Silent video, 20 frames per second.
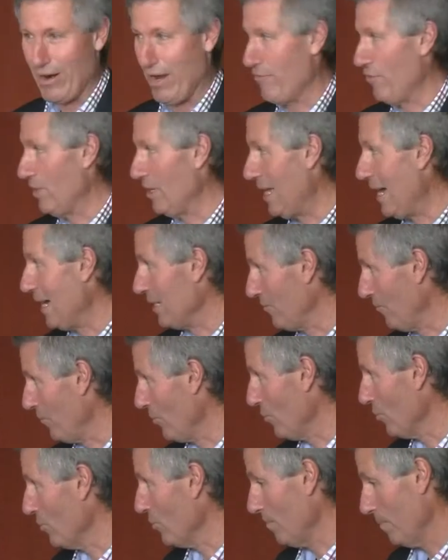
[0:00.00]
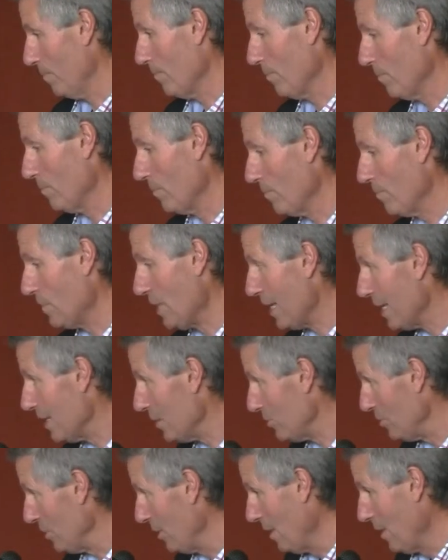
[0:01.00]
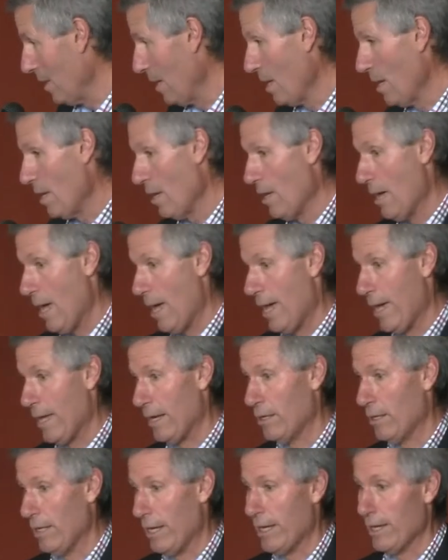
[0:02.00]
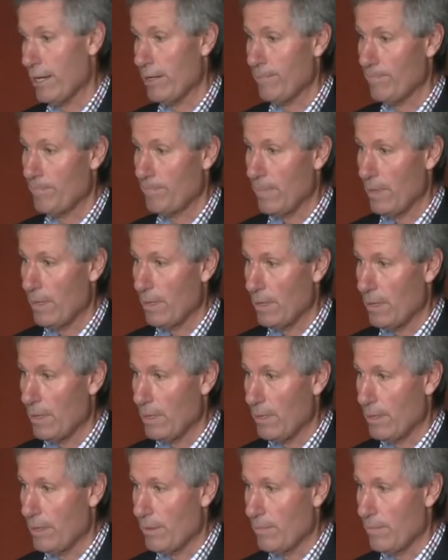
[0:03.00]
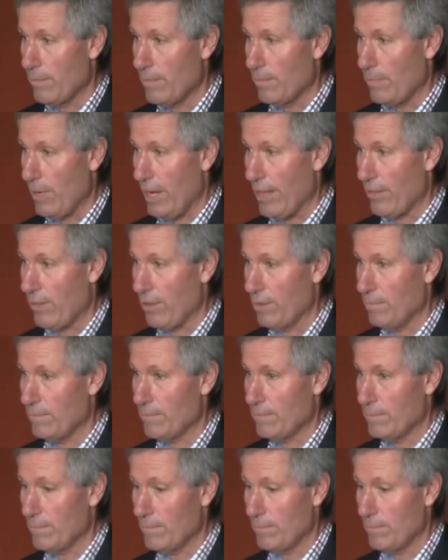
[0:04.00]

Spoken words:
over the last few years, and by the